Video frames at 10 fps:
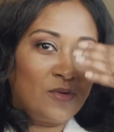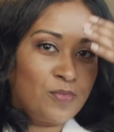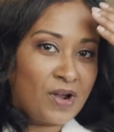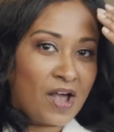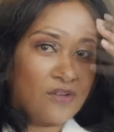your
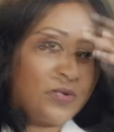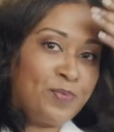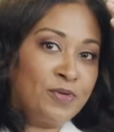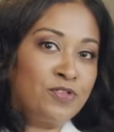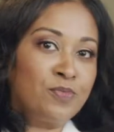brows.
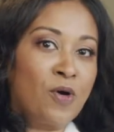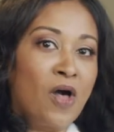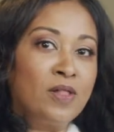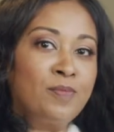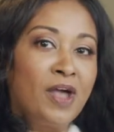Sweep a
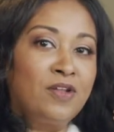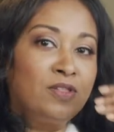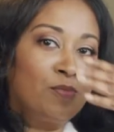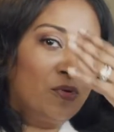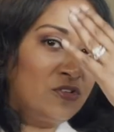small amount
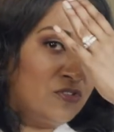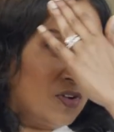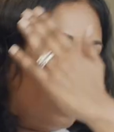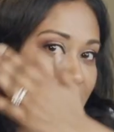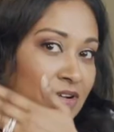of the
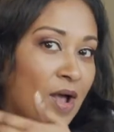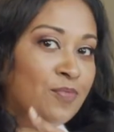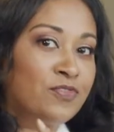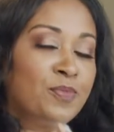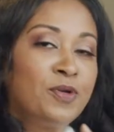moisturizer
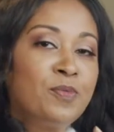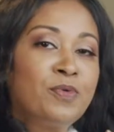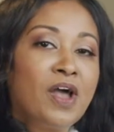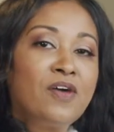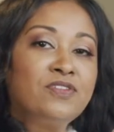up from your
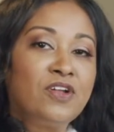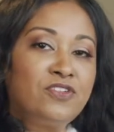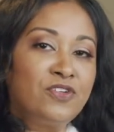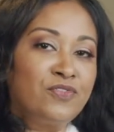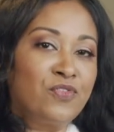brows
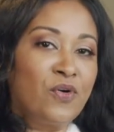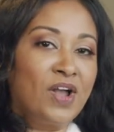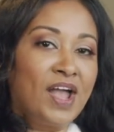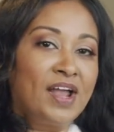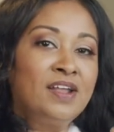onto your
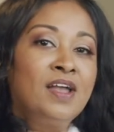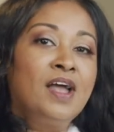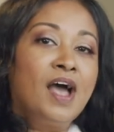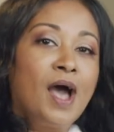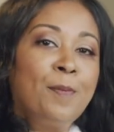forehead,
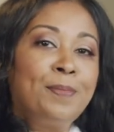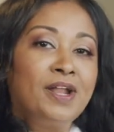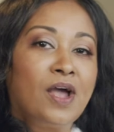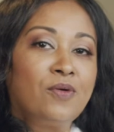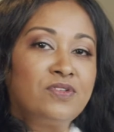up and
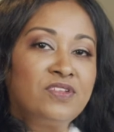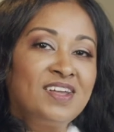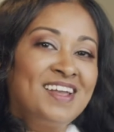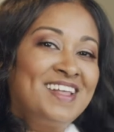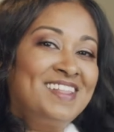out.
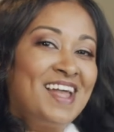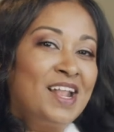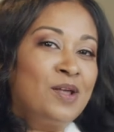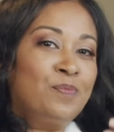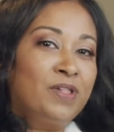
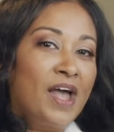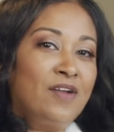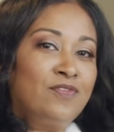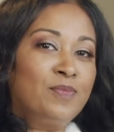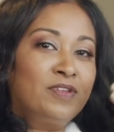Then apply
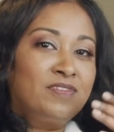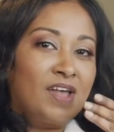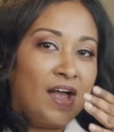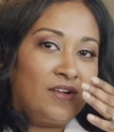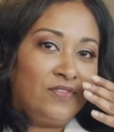from the
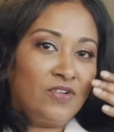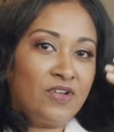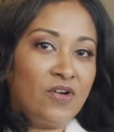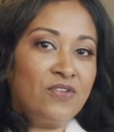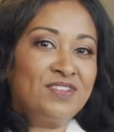side of your
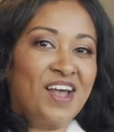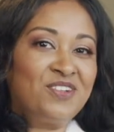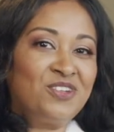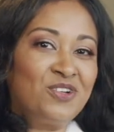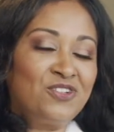nose
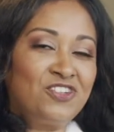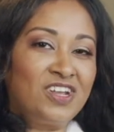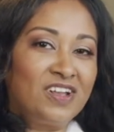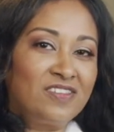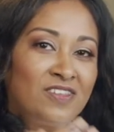out to your
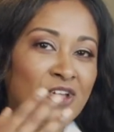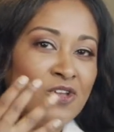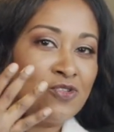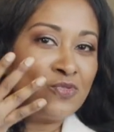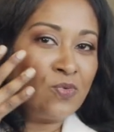cheeks.
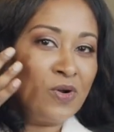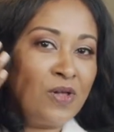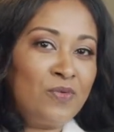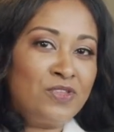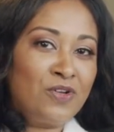
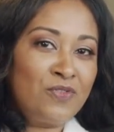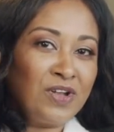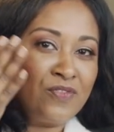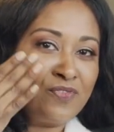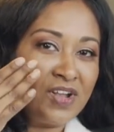Swirl with your
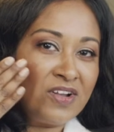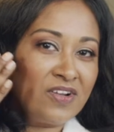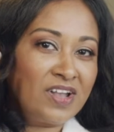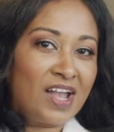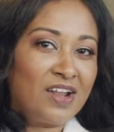ring finger
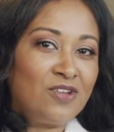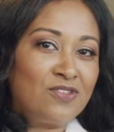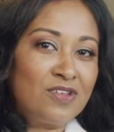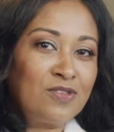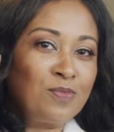again
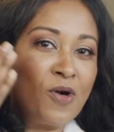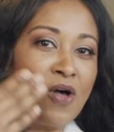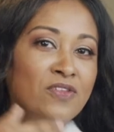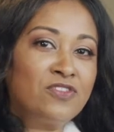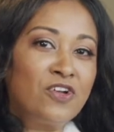using
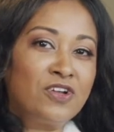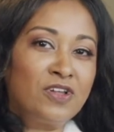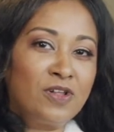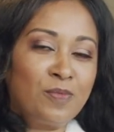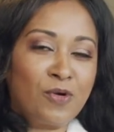small
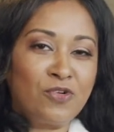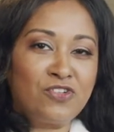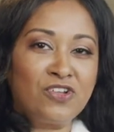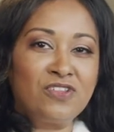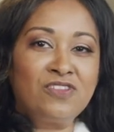circular
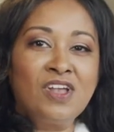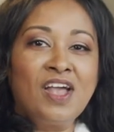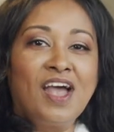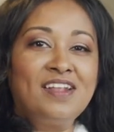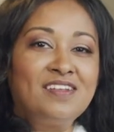motions
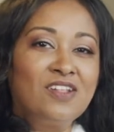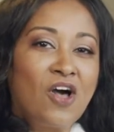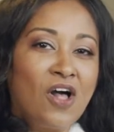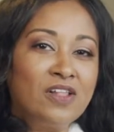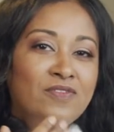until
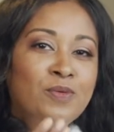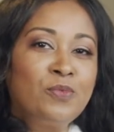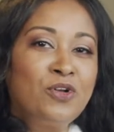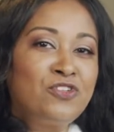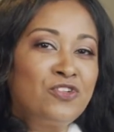all of the
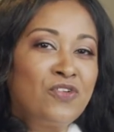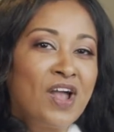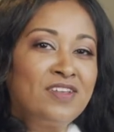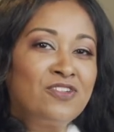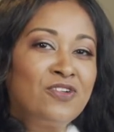
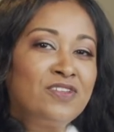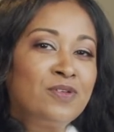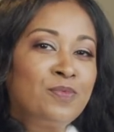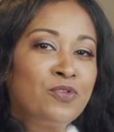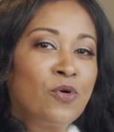moisturizer is
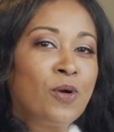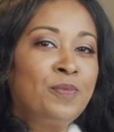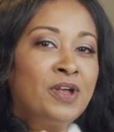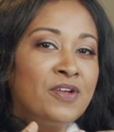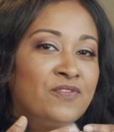absorbed,
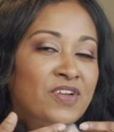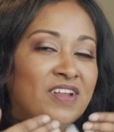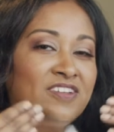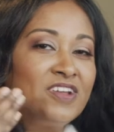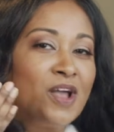
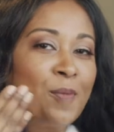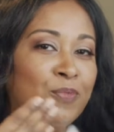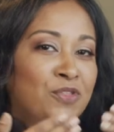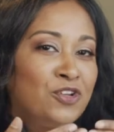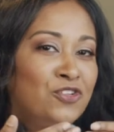finishing up
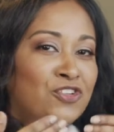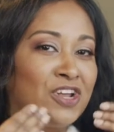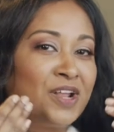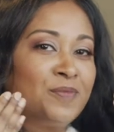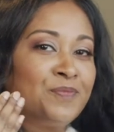with your chin.